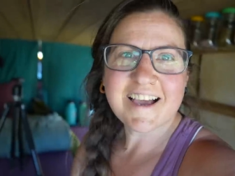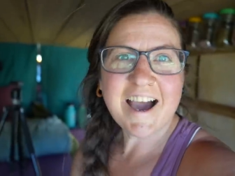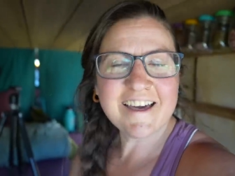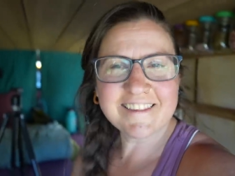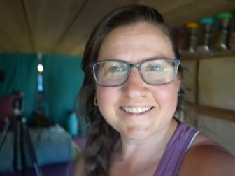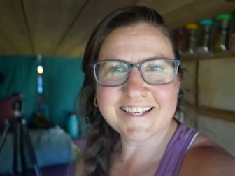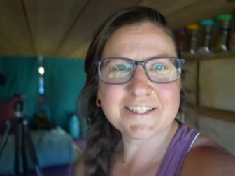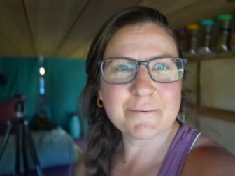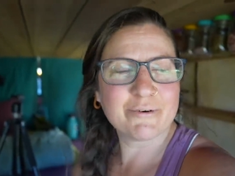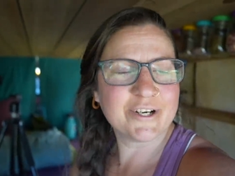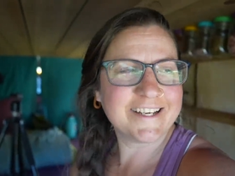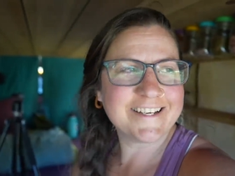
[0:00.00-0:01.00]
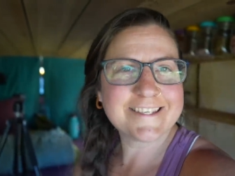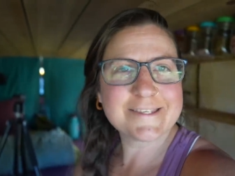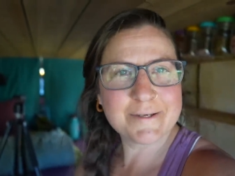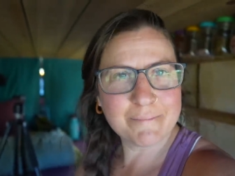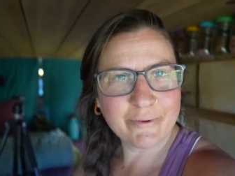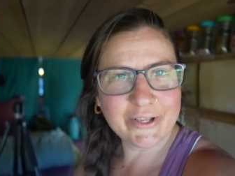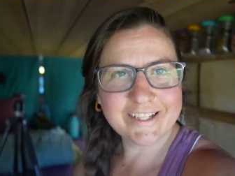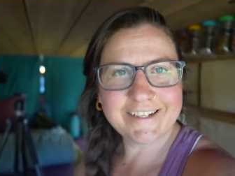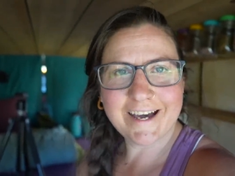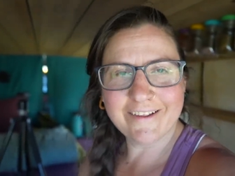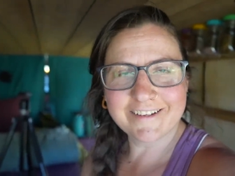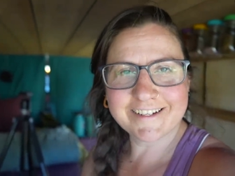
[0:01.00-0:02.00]
I think that's a pretty simple and
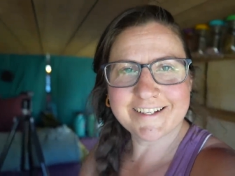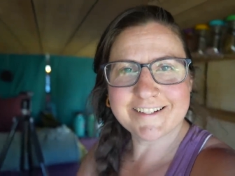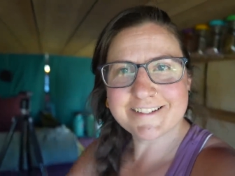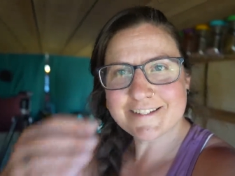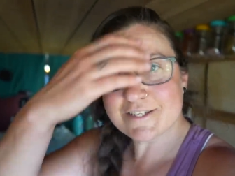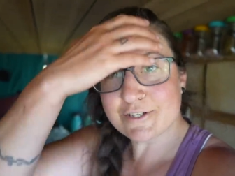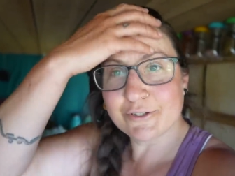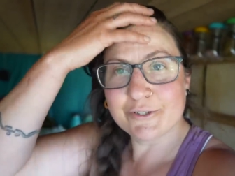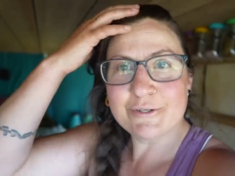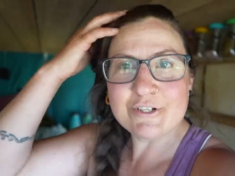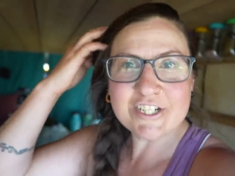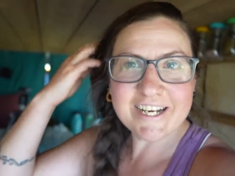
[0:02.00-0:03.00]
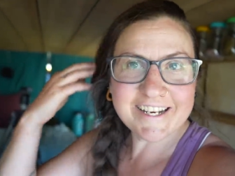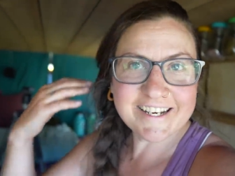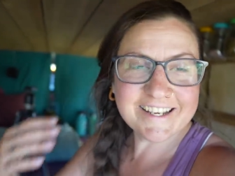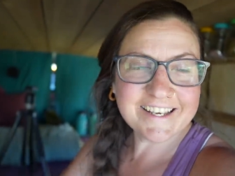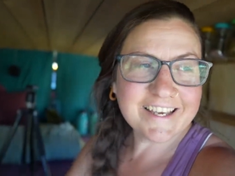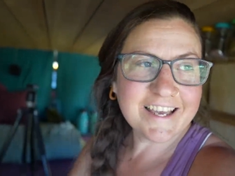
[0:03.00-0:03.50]
elegant solution